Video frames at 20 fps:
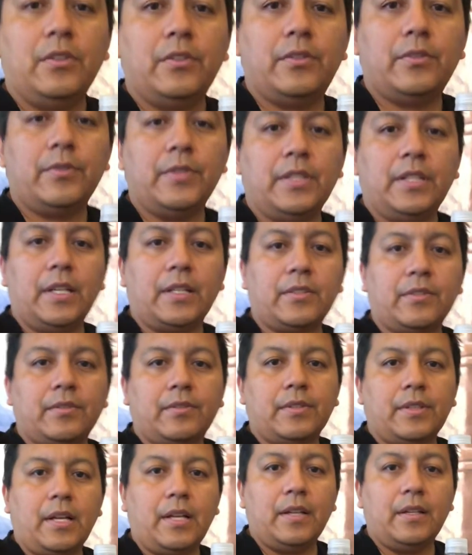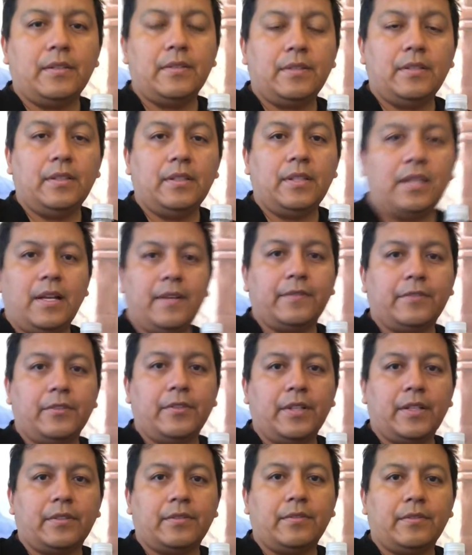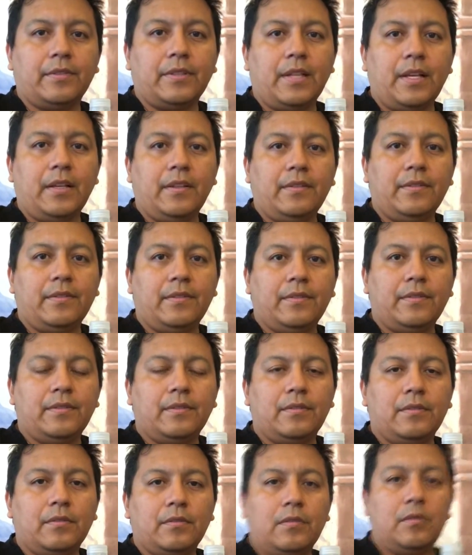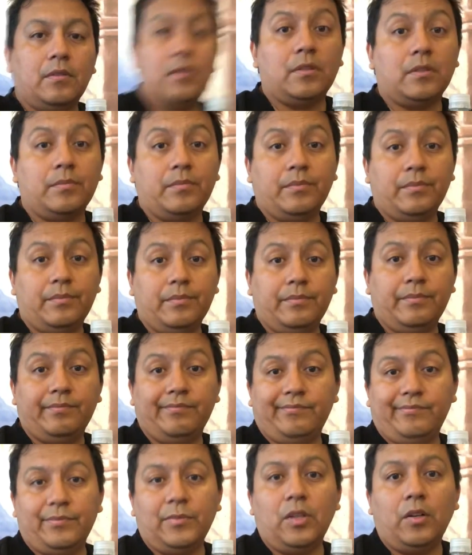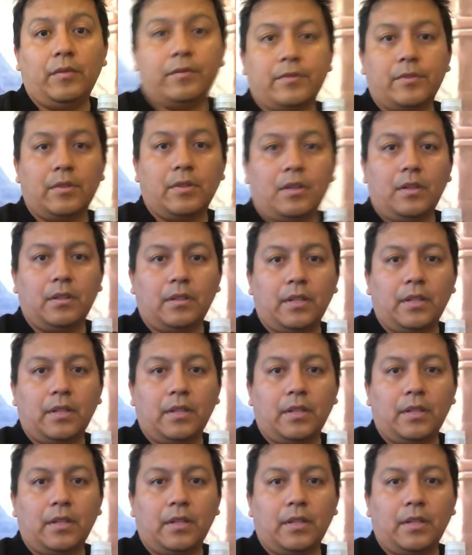during exercise and after exercise, or overall,